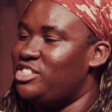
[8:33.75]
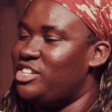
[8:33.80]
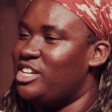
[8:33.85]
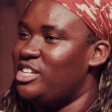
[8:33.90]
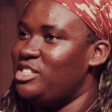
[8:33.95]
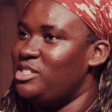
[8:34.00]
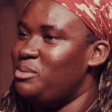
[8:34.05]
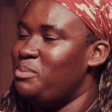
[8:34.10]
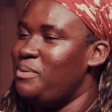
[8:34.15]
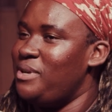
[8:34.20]

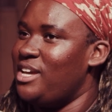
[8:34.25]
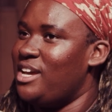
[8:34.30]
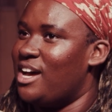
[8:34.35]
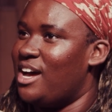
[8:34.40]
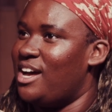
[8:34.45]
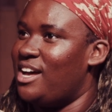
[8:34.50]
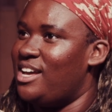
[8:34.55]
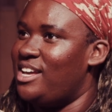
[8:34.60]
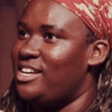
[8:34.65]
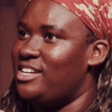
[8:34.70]
just
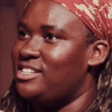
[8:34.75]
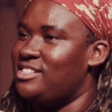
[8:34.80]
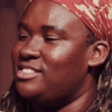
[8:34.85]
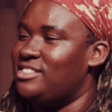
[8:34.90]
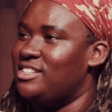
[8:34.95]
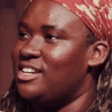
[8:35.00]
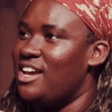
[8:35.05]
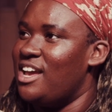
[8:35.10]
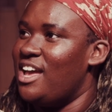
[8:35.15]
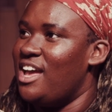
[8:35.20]

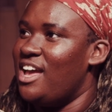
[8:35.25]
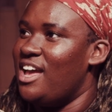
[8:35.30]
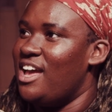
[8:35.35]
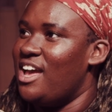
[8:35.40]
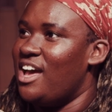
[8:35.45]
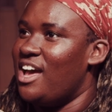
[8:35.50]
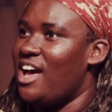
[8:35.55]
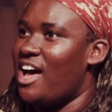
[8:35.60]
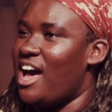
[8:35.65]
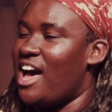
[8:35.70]
because
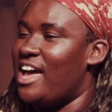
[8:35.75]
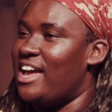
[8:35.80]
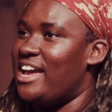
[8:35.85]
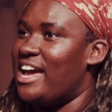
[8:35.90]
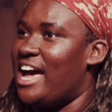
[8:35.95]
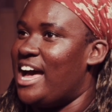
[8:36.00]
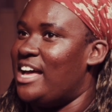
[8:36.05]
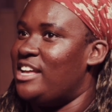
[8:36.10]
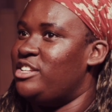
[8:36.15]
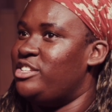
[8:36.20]
I
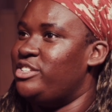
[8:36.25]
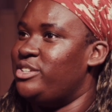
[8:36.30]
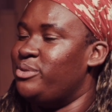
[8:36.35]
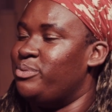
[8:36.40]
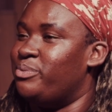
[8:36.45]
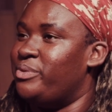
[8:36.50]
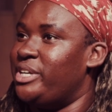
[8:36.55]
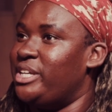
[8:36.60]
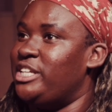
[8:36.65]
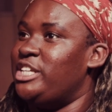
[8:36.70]
had to
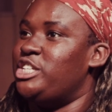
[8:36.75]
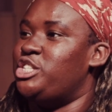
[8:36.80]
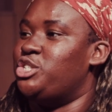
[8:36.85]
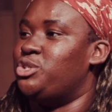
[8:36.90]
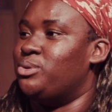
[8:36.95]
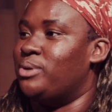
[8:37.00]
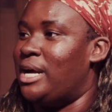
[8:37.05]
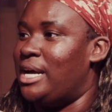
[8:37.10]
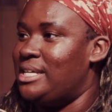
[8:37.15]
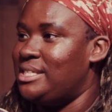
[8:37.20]
really
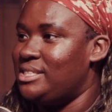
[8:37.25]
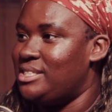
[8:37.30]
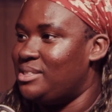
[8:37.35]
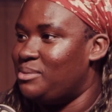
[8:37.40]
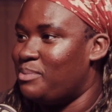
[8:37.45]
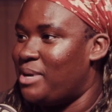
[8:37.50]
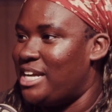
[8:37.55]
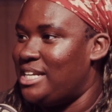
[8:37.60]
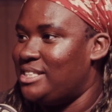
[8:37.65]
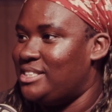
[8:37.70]
trust
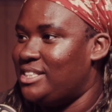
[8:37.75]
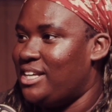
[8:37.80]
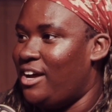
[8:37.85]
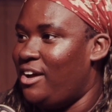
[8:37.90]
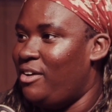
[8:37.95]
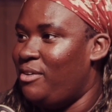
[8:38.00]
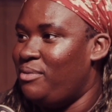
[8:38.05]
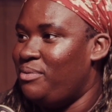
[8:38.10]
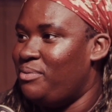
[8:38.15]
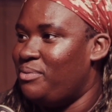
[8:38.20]

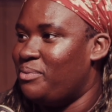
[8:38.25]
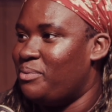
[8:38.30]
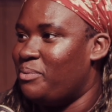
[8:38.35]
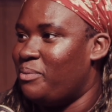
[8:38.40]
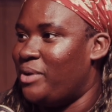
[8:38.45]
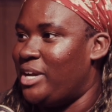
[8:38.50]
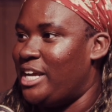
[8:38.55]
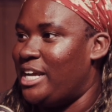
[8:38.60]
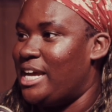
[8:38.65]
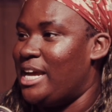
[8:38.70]
myself
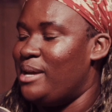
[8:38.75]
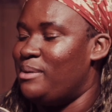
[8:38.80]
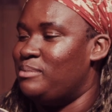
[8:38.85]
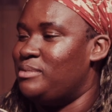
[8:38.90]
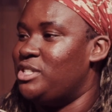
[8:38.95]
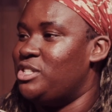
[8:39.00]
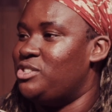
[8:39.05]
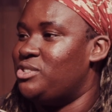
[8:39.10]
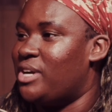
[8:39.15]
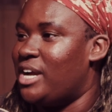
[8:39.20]
when it came
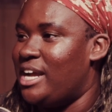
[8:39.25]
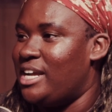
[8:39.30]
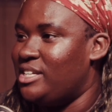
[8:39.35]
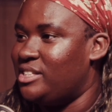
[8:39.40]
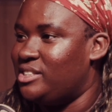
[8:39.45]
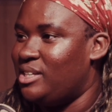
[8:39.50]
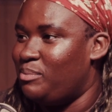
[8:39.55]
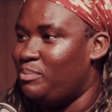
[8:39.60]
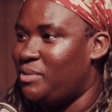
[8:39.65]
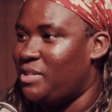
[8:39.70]
to trying
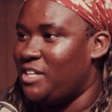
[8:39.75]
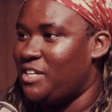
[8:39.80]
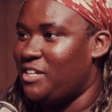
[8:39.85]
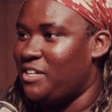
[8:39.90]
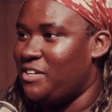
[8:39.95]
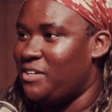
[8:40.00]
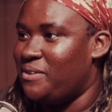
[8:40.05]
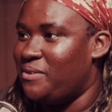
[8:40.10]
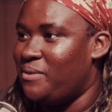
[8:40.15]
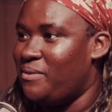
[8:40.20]
something
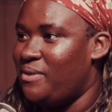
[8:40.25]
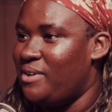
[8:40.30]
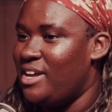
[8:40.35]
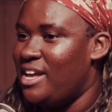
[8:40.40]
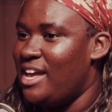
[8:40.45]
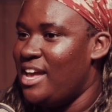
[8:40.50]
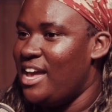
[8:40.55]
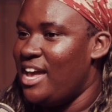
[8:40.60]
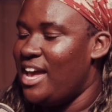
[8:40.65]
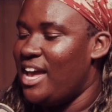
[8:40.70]
new.
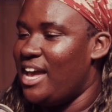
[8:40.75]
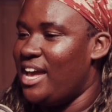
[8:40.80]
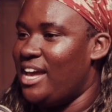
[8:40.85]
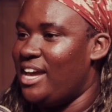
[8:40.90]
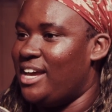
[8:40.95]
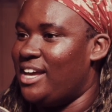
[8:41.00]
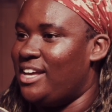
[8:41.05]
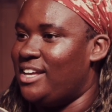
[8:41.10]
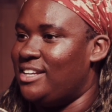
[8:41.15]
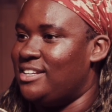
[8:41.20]

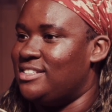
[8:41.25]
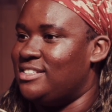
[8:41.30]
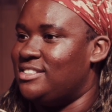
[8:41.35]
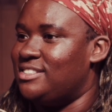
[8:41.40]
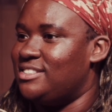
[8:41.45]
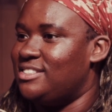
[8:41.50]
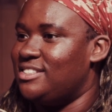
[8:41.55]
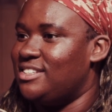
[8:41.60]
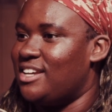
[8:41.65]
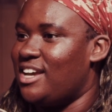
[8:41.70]
And
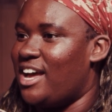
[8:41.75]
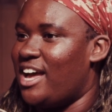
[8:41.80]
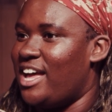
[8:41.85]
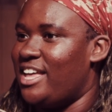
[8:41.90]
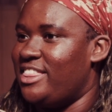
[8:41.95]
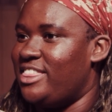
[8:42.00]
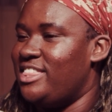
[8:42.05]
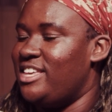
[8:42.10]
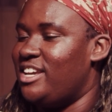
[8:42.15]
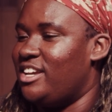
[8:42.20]

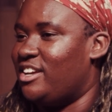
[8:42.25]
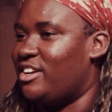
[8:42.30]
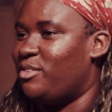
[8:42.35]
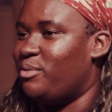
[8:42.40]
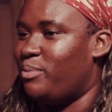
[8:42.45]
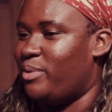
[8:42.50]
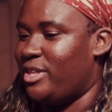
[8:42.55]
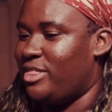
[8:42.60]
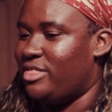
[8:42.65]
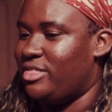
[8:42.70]
I think
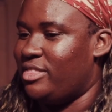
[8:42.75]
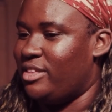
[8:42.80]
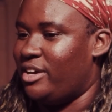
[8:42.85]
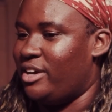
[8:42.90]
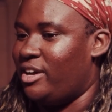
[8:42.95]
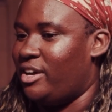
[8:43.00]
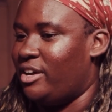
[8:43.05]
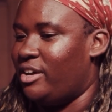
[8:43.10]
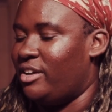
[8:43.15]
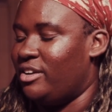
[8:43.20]
with
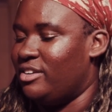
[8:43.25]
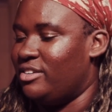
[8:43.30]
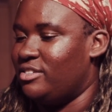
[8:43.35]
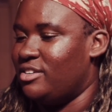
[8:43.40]
the,